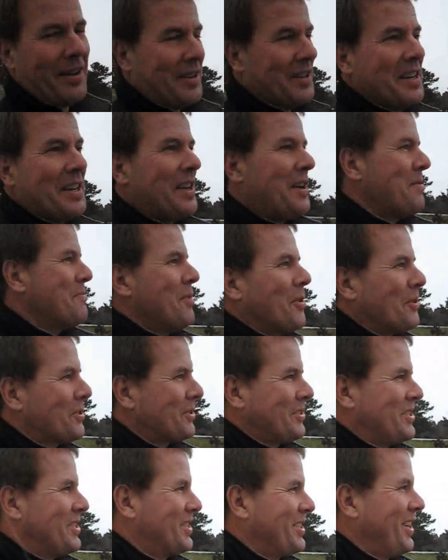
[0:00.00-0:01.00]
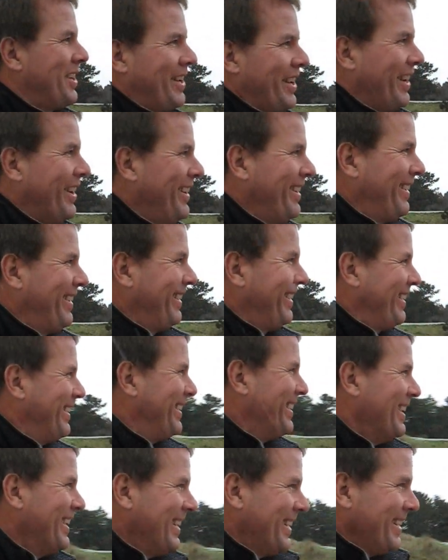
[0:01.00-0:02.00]
It ain't mostly sunny.
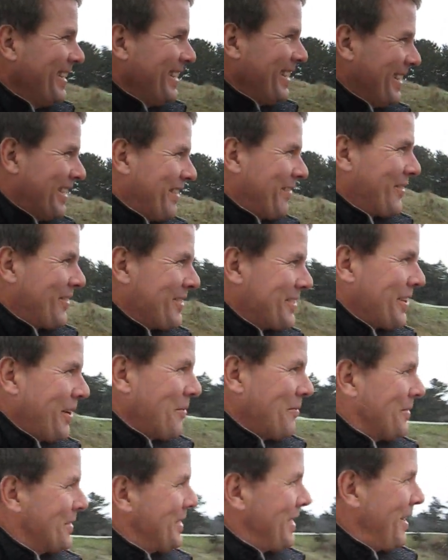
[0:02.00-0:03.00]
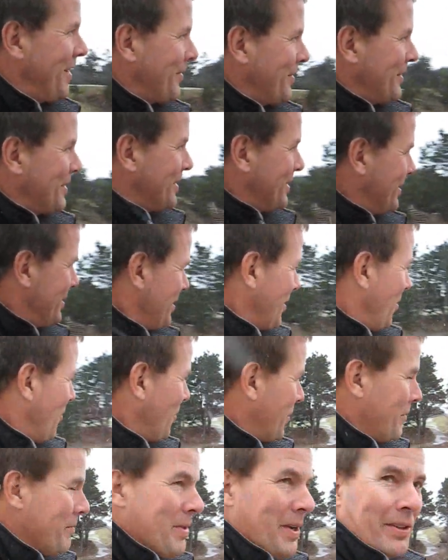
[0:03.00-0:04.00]
If the sun was out, the snow
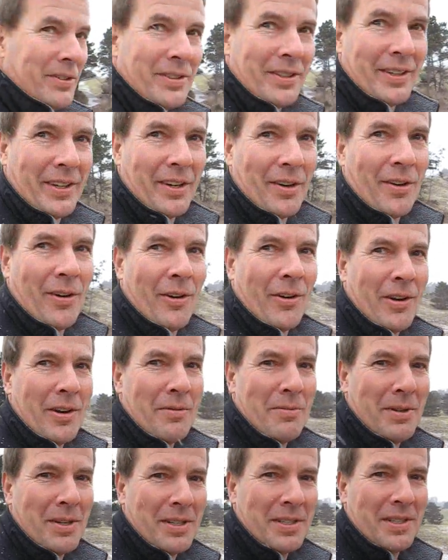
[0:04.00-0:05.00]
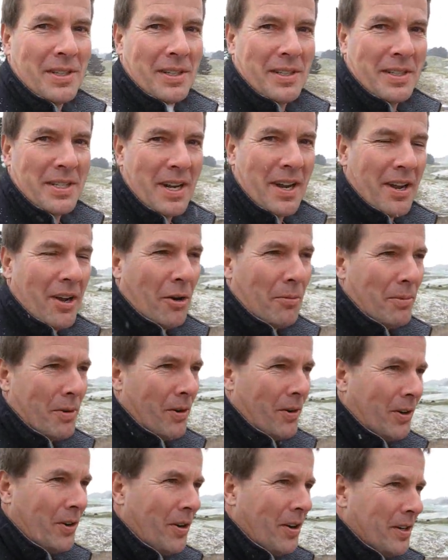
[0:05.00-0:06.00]
would have melted in a hurry. But it's not helping
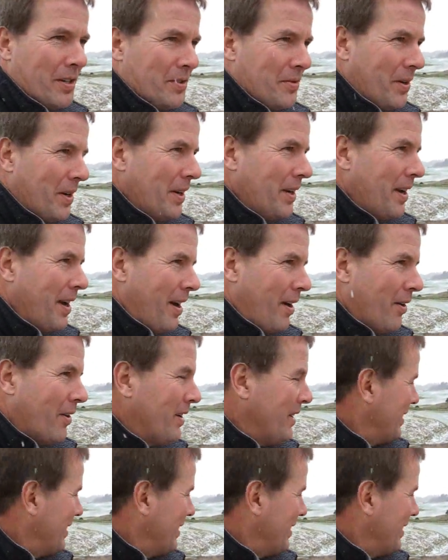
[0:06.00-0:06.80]
our cause right now.